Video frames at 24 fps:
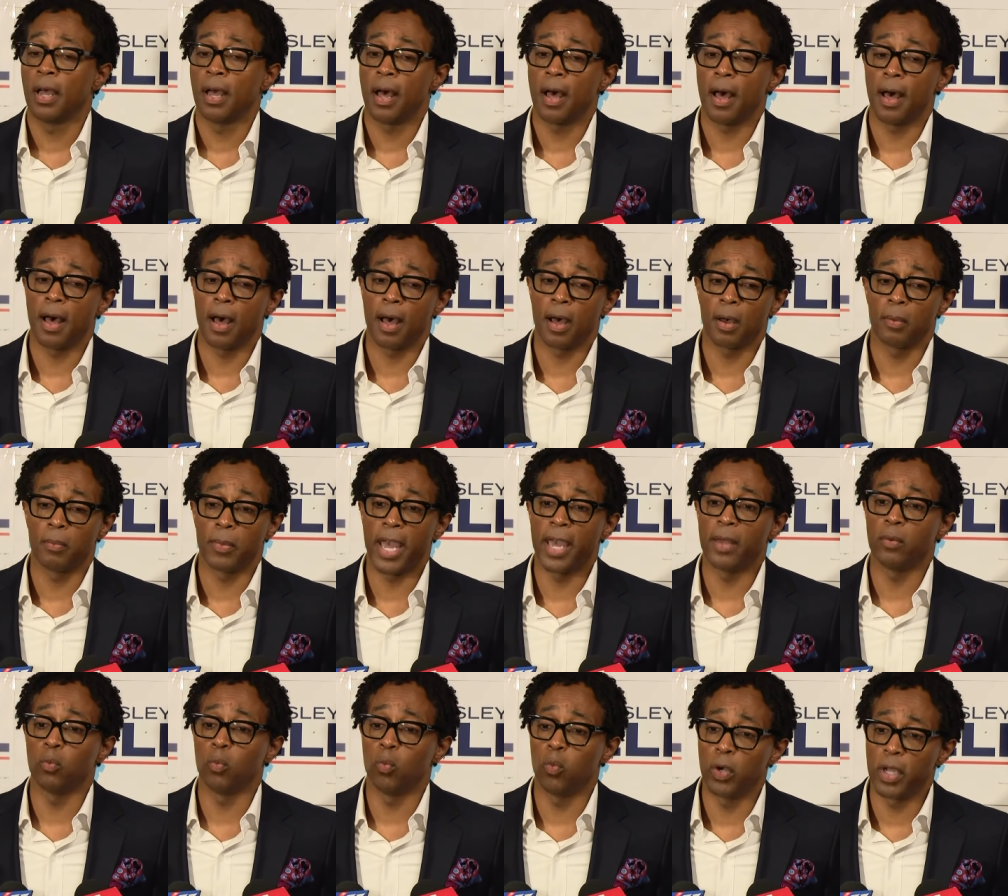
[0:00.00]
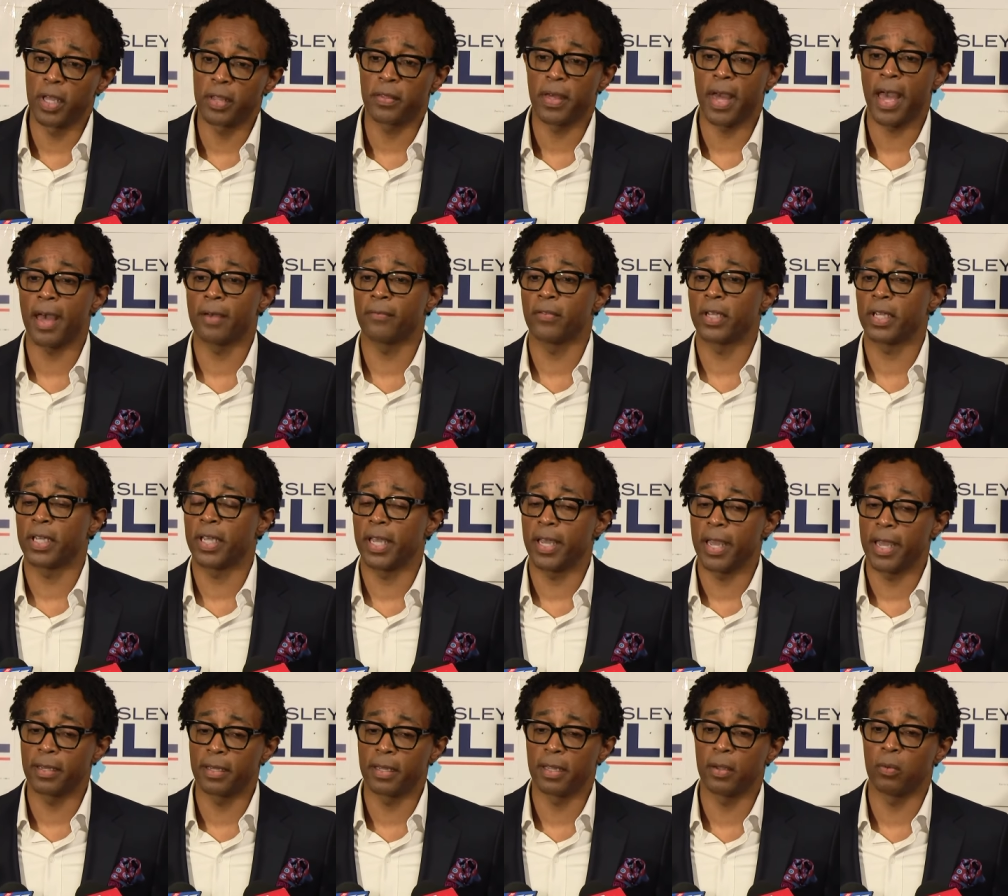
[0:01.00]
Um, and with having
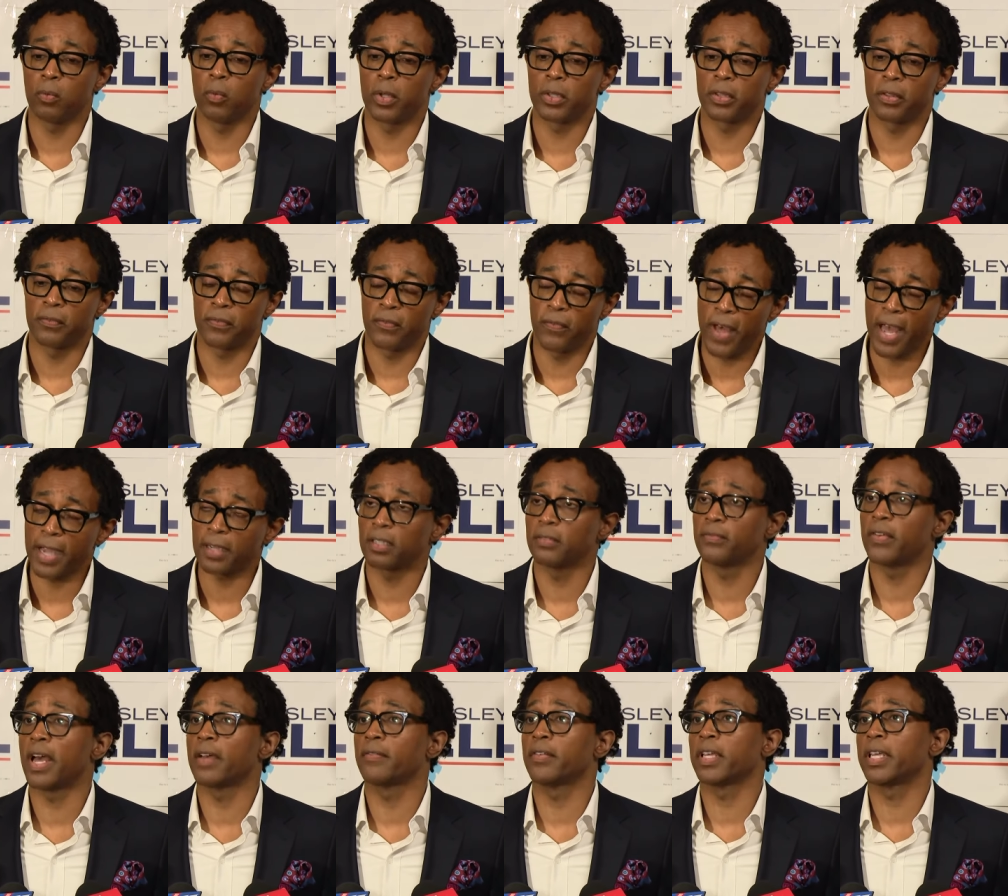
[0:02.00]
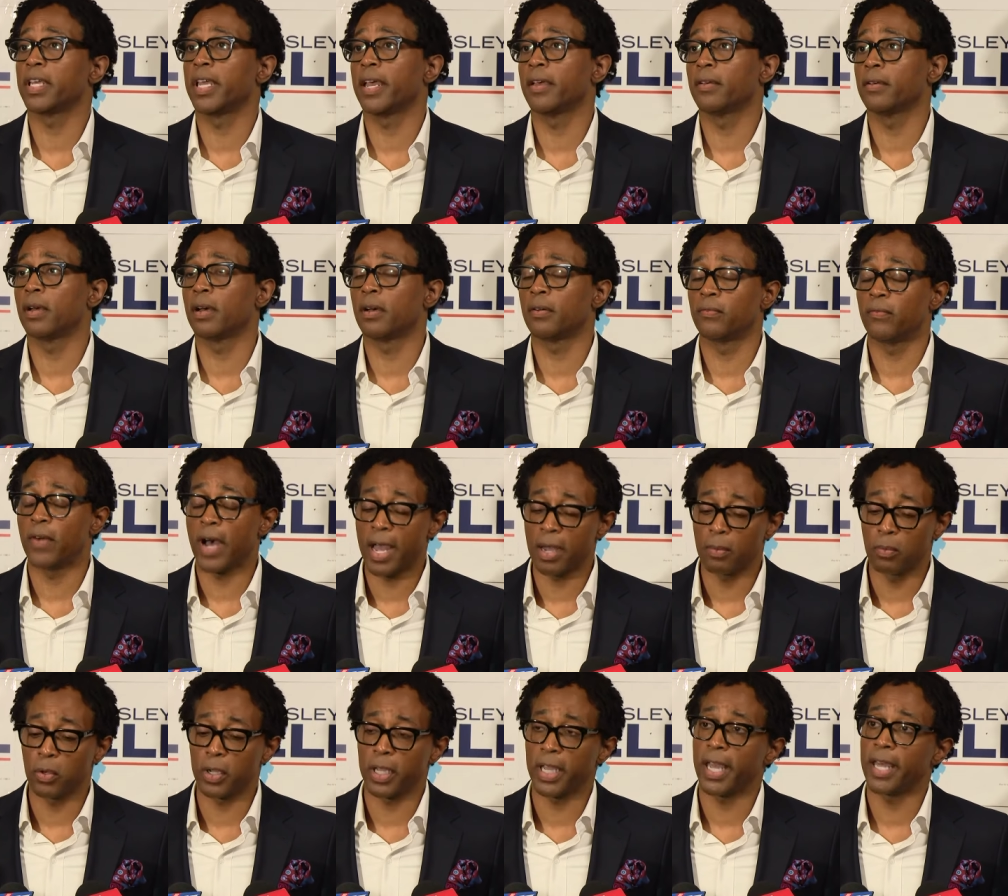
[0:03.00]
and with the fact of having can, uh,
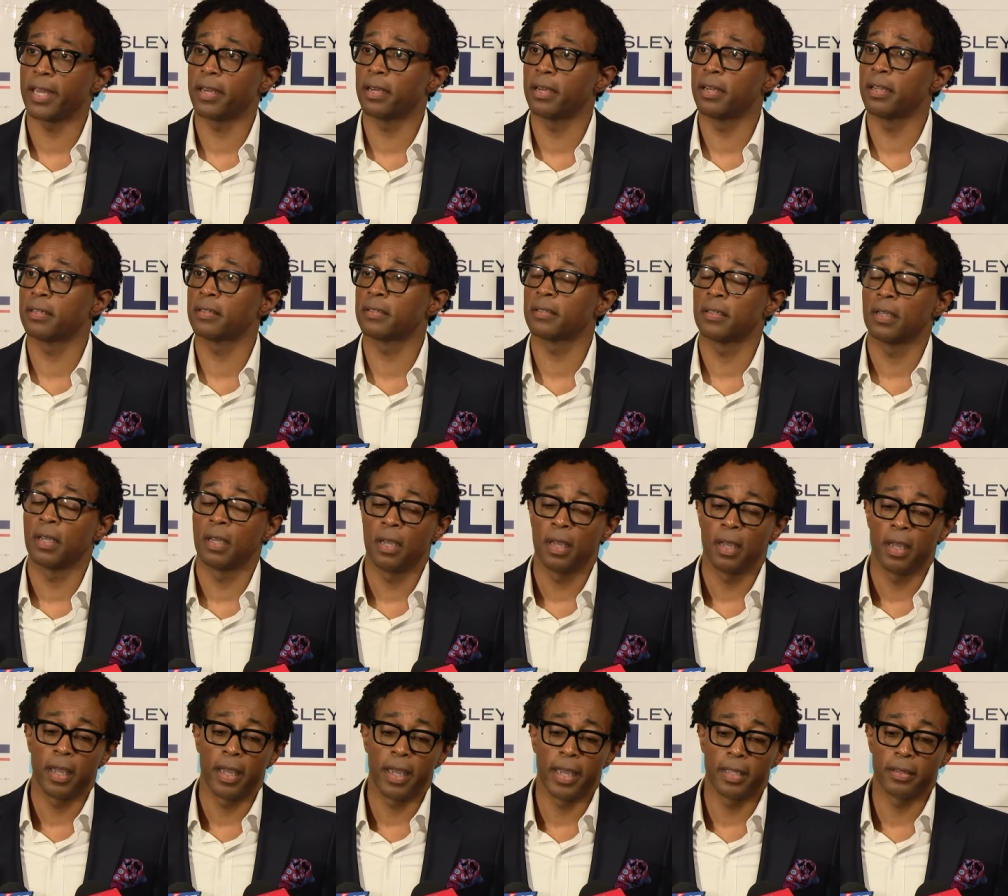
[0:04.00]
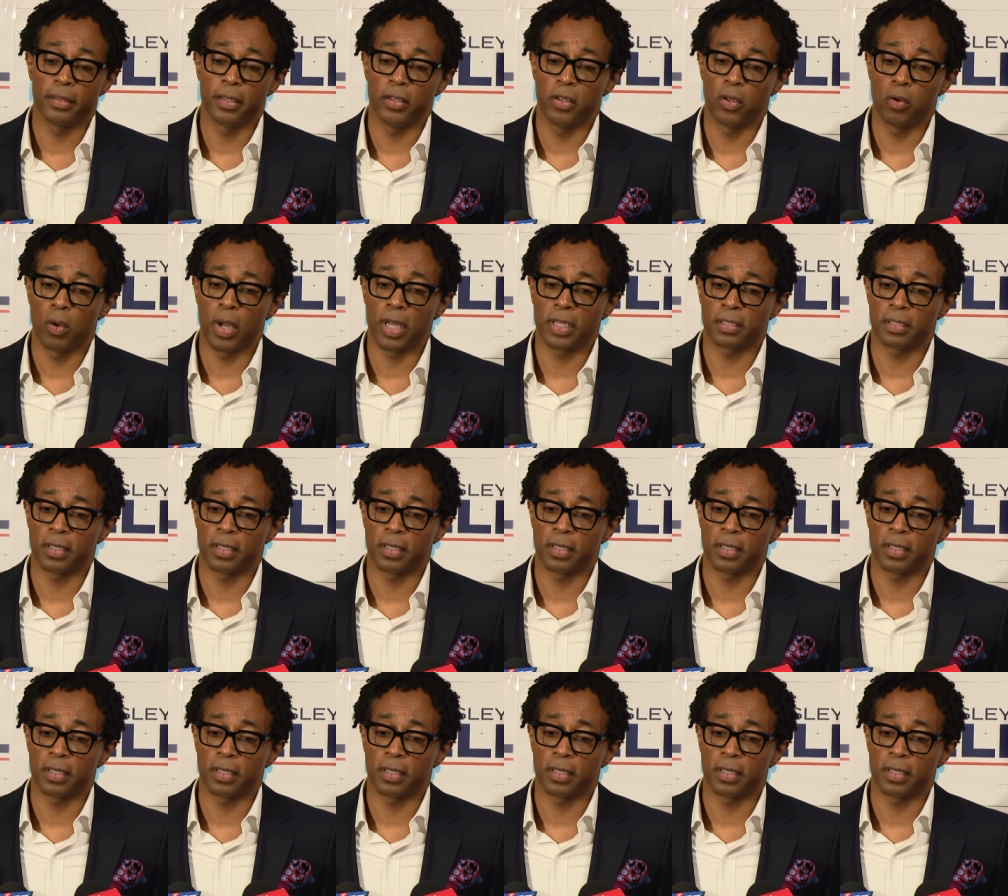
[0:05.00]
viable candidates in the U.S.